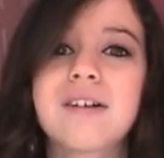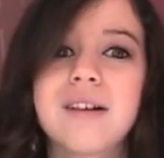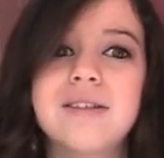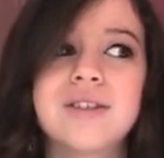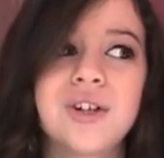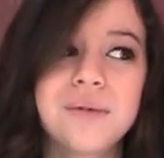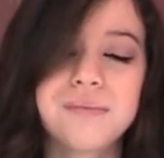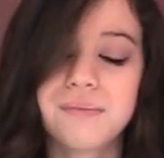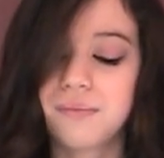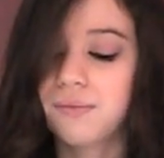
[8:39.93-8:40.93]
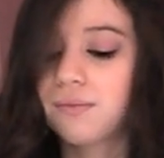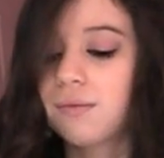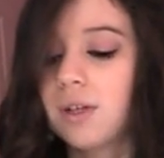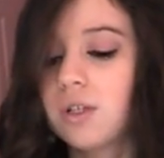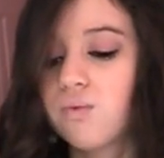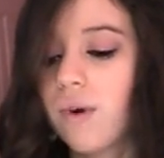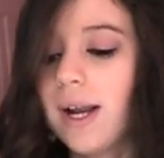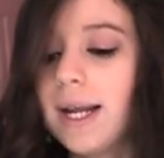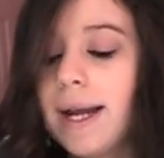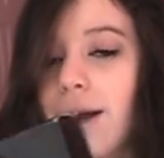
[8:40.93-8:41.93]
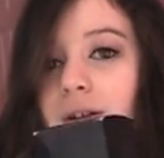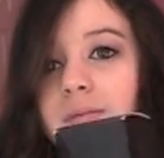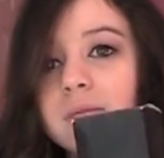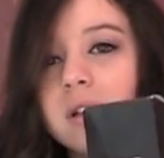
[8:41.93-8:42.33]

cleanser. And it's right here.